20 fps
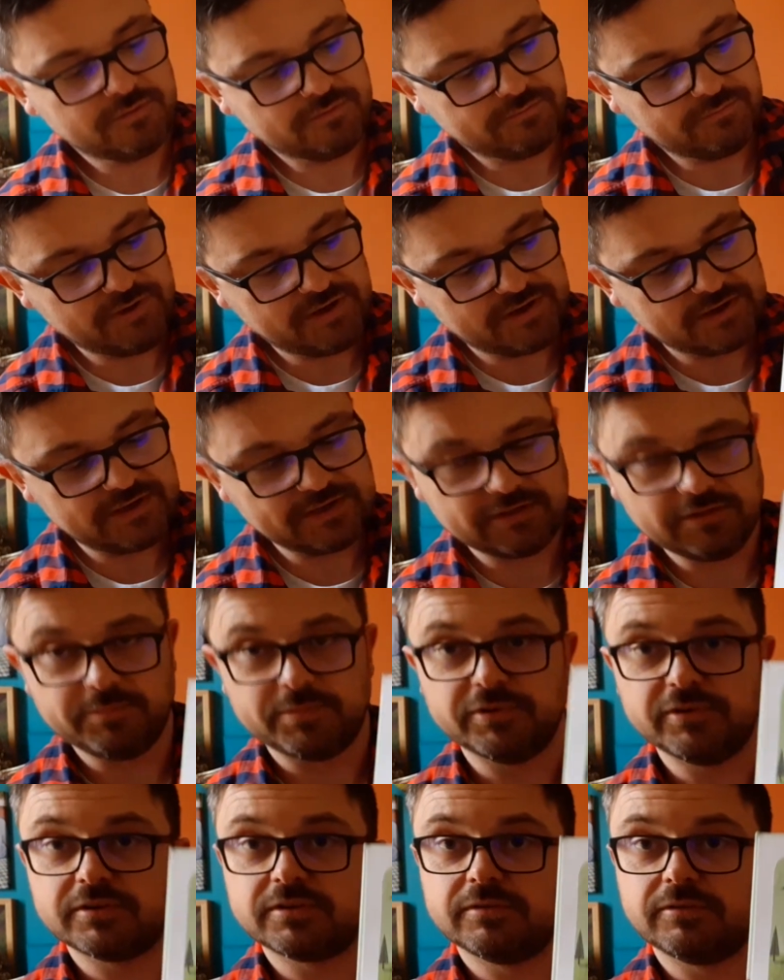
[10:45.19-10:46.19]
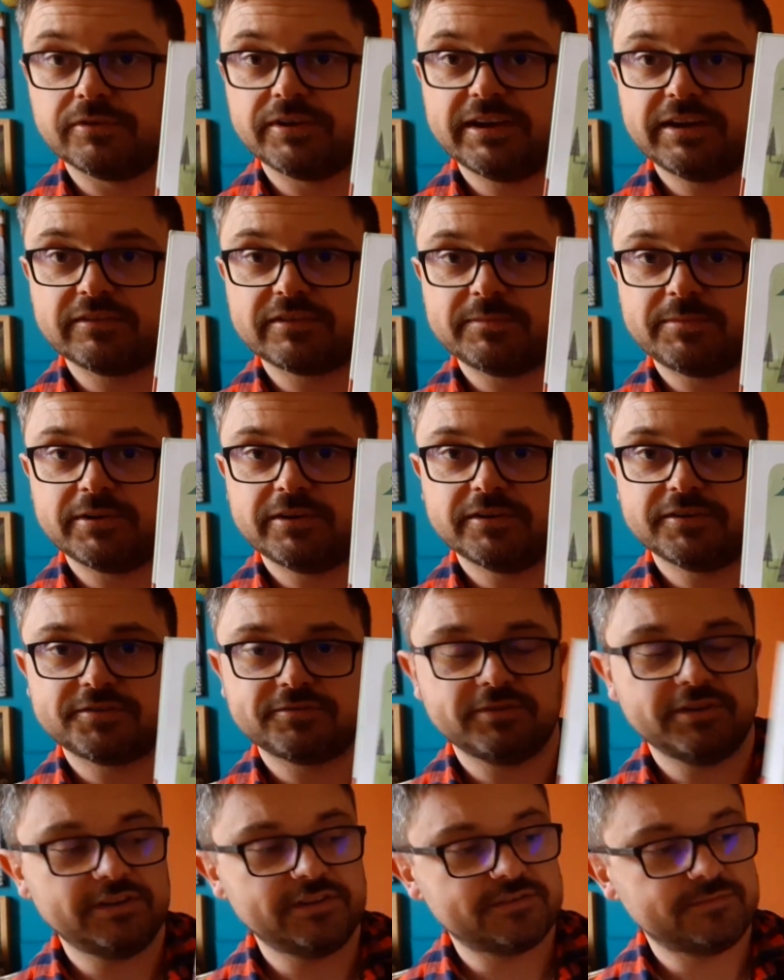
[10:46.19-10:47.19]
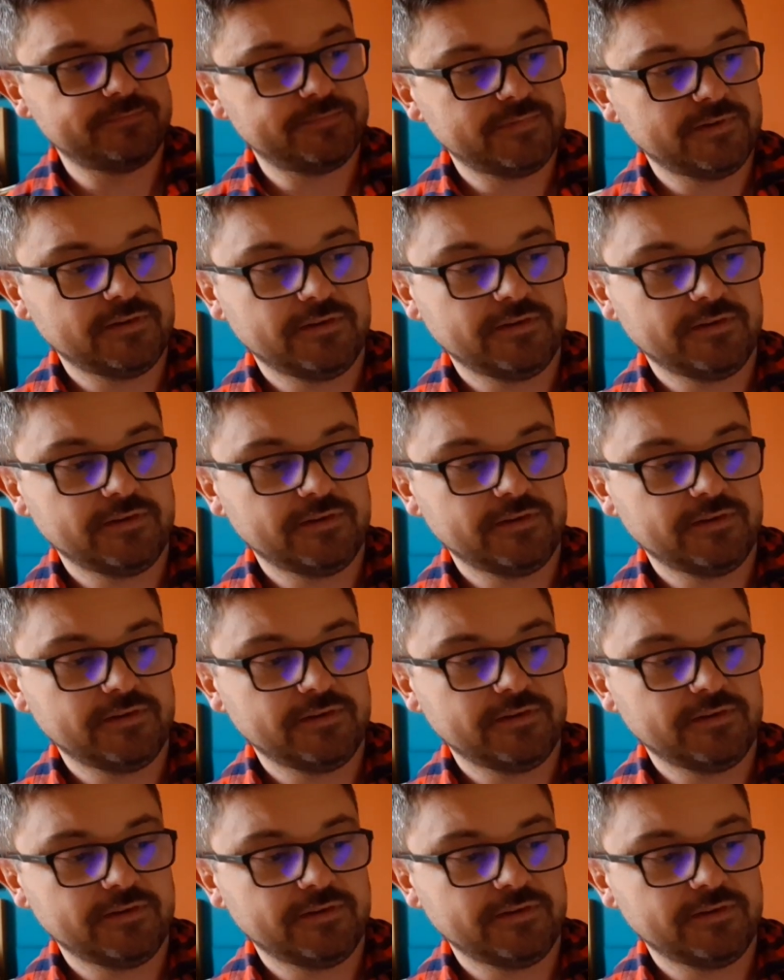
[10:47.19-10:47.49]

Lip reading: reading a little book on how to plant trees.